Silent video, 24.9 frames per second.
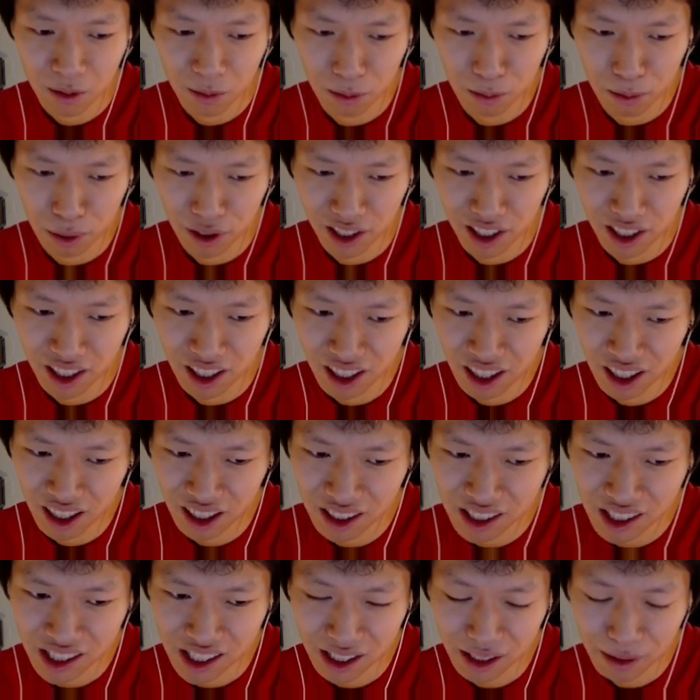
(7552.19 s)
But
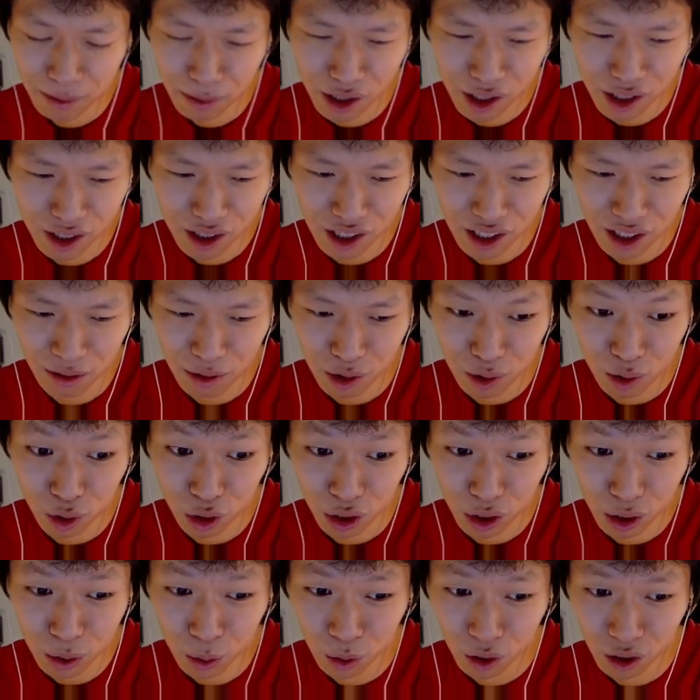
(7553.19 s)
seems really
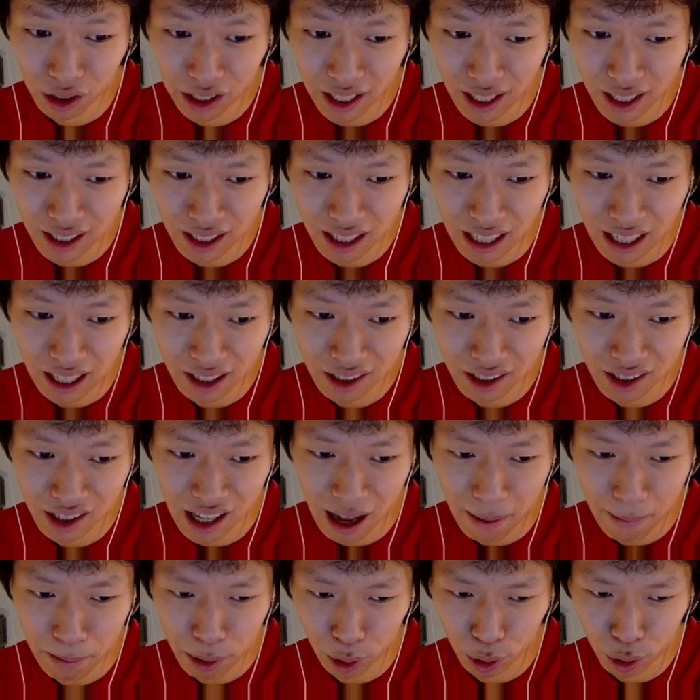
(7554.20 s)
cool. He has
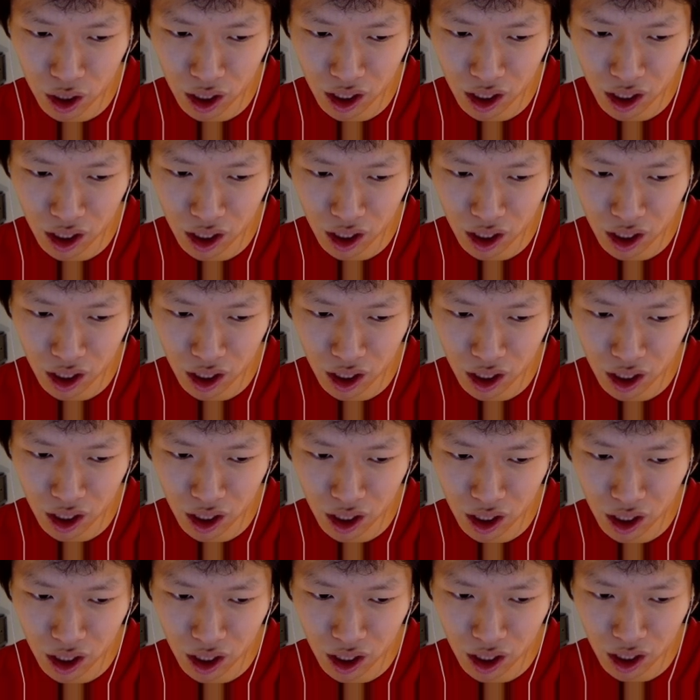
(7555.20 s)
that built-in
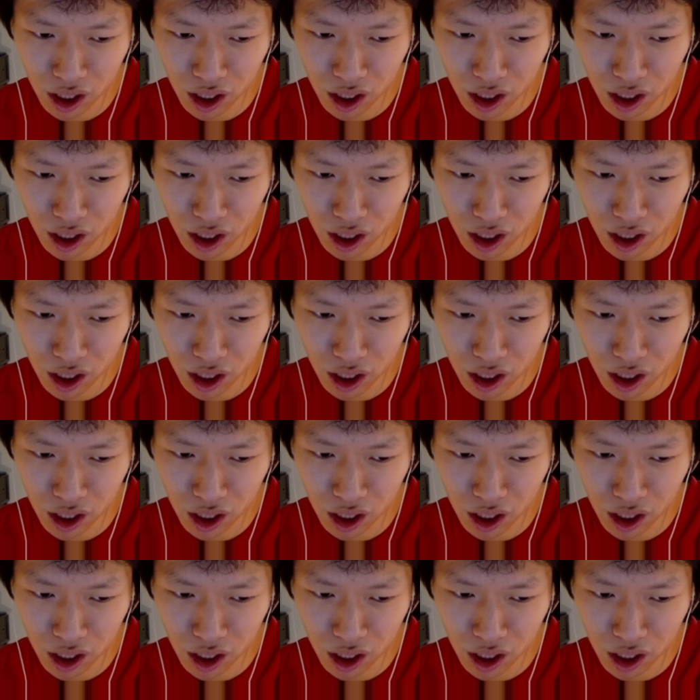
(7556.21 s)
survivability.